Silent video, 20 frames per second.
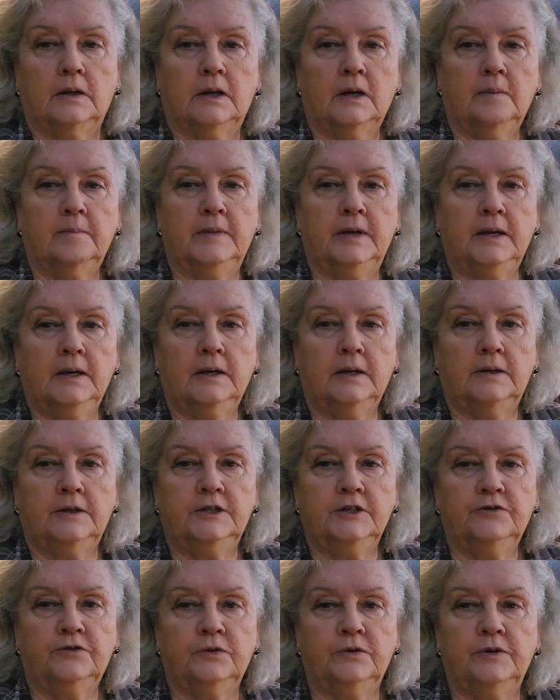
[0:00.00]
got me out a
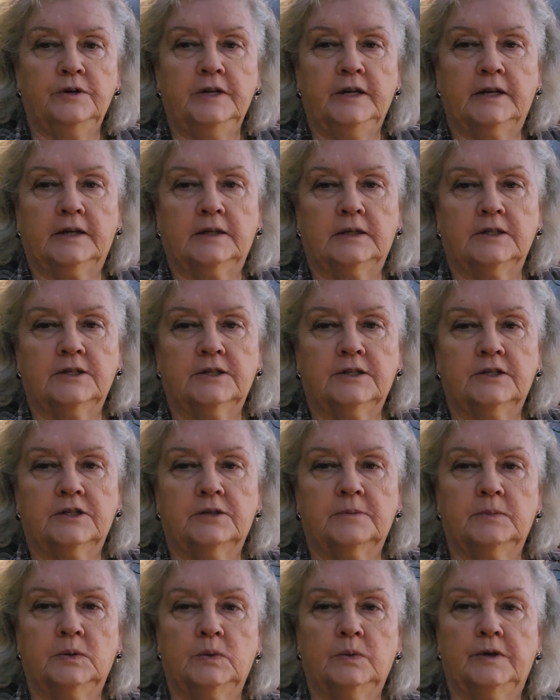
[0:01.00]
different necklace
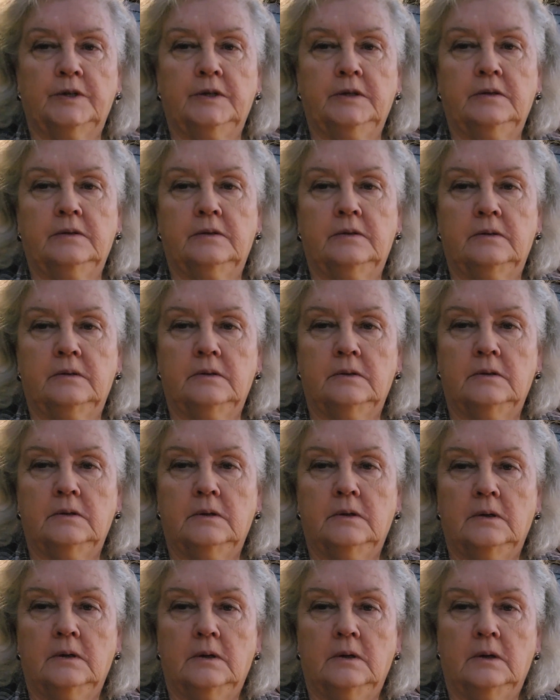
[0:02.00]
this morning.
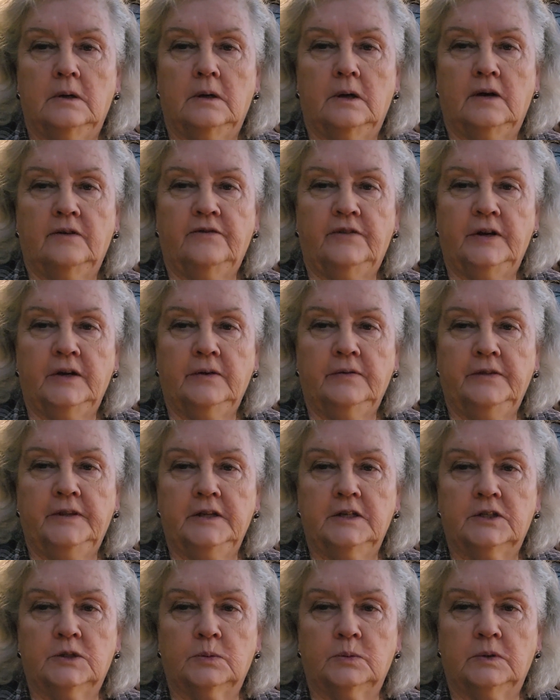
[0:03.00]
I found
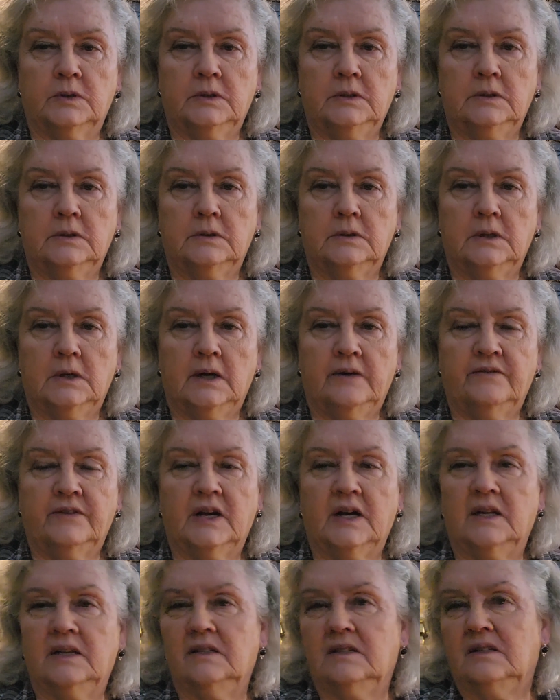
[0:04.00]
this one. I've
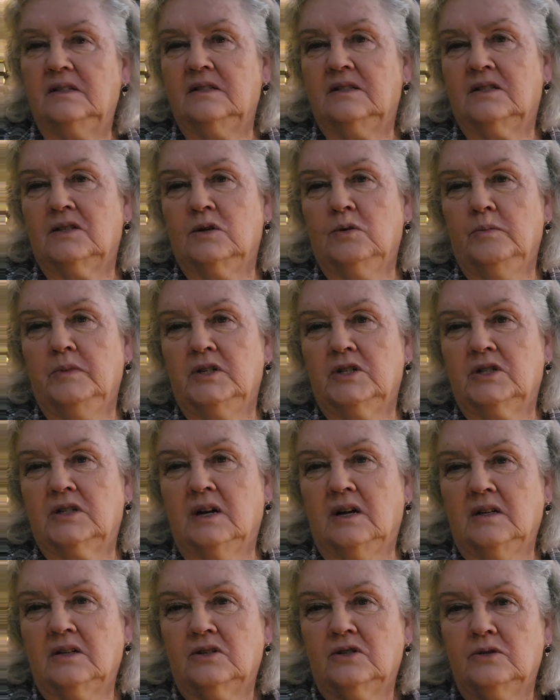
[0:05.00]
got so much
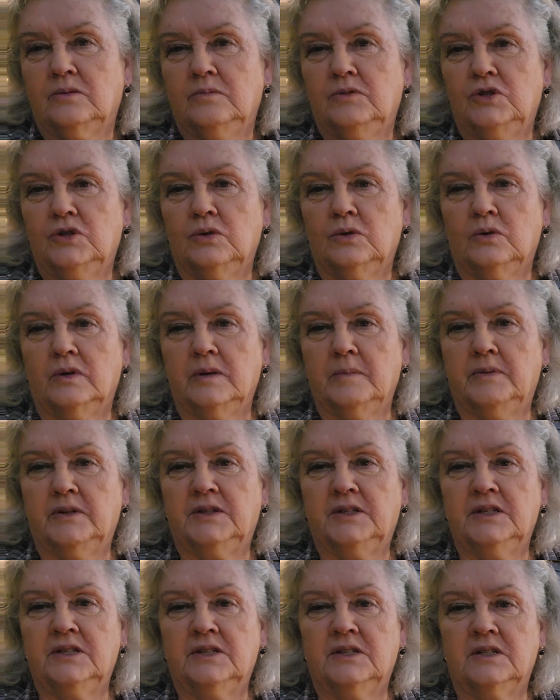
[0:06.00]
costume jewelry,
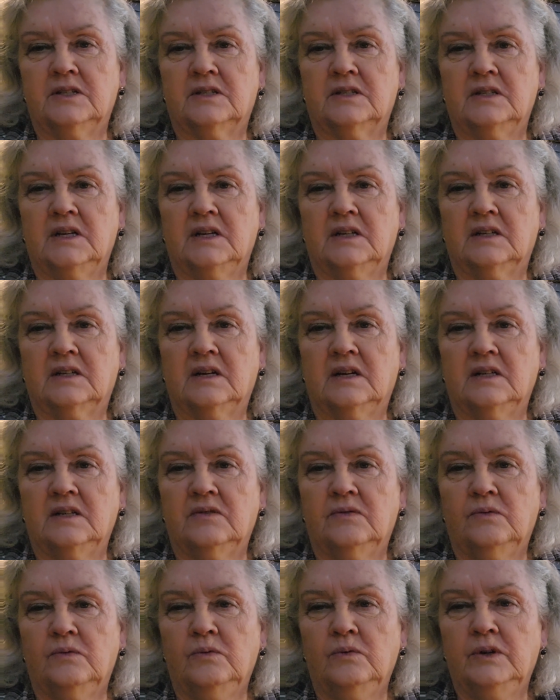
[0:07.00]
but this has not
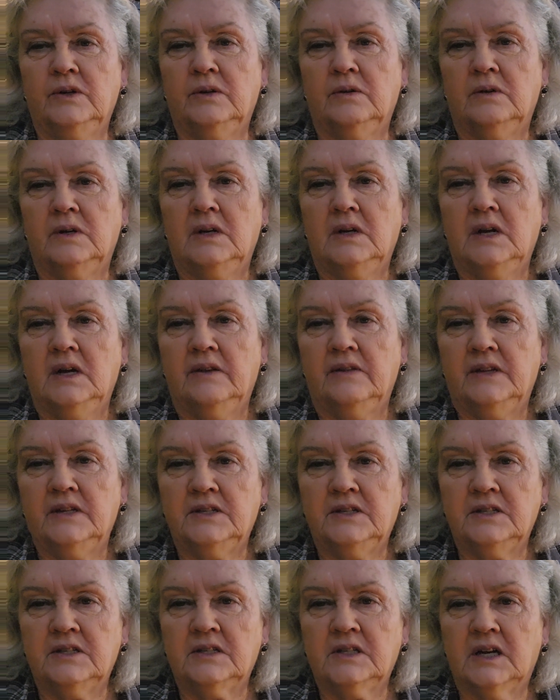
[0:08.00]
got real.
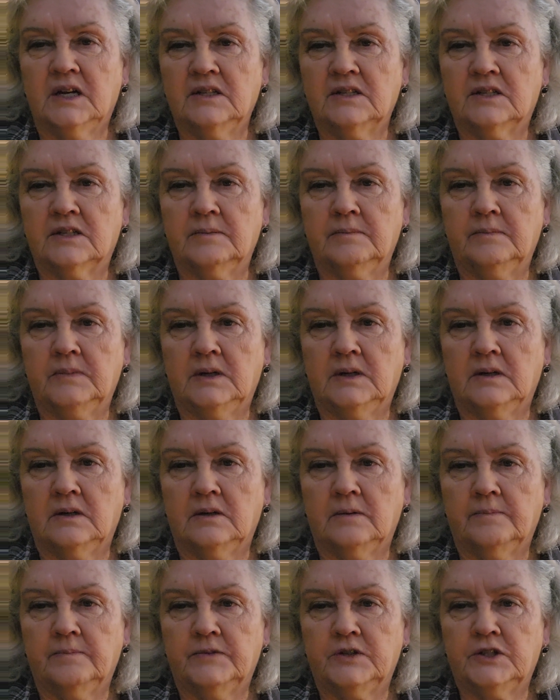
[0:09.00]
This has got some
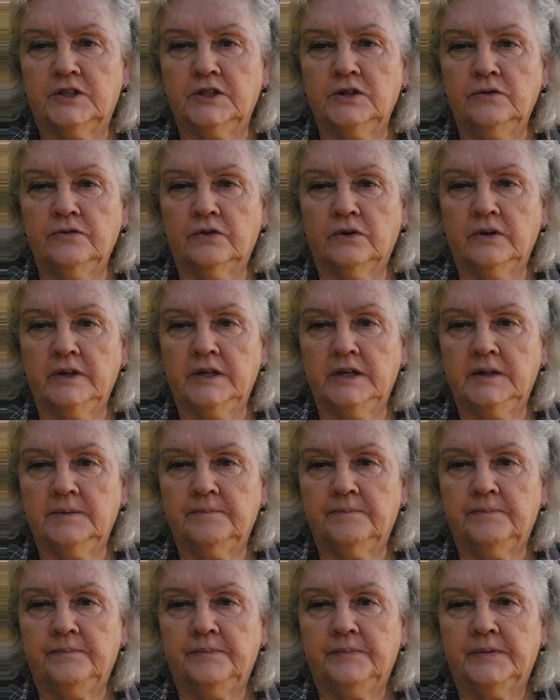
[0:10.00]
silver in it,
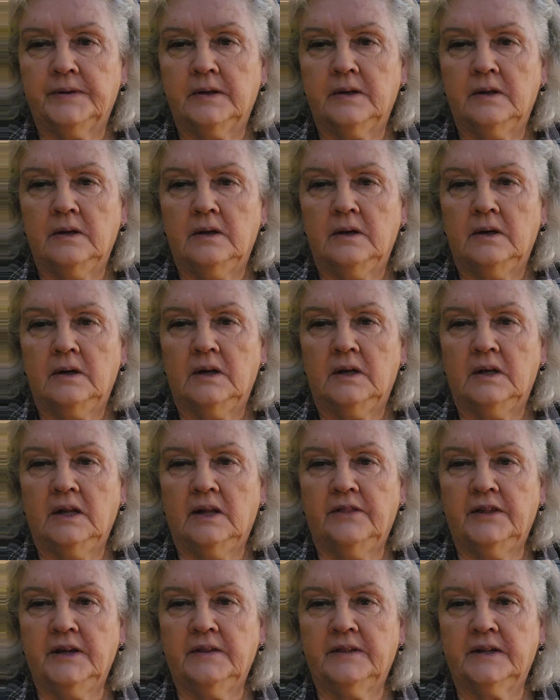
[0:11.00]
and
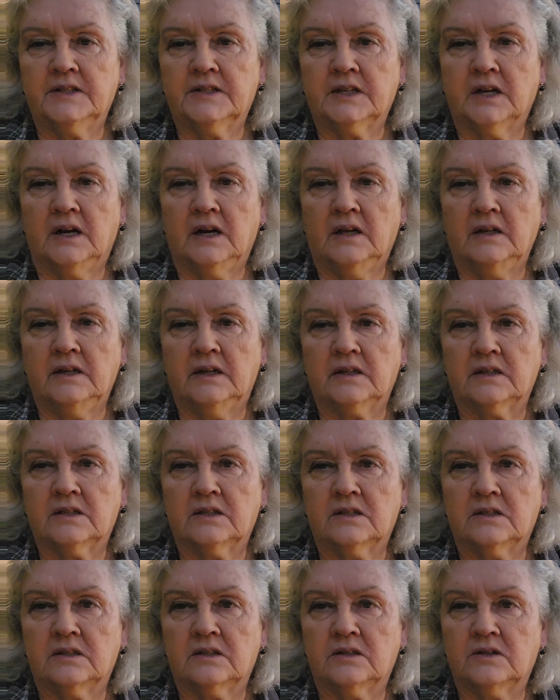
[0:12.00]
I think that's
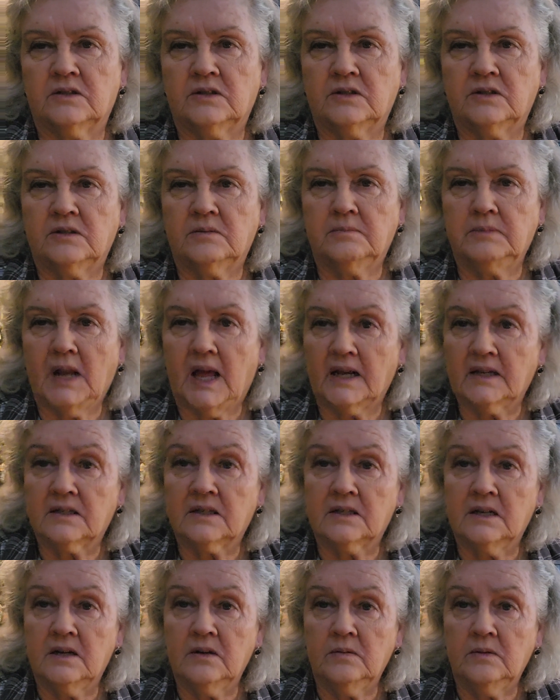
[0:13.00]
onyx
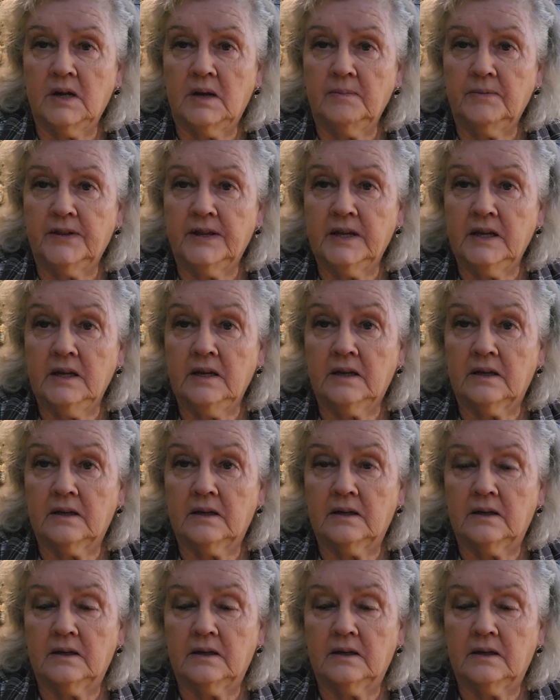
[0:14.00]
blackstone. I think.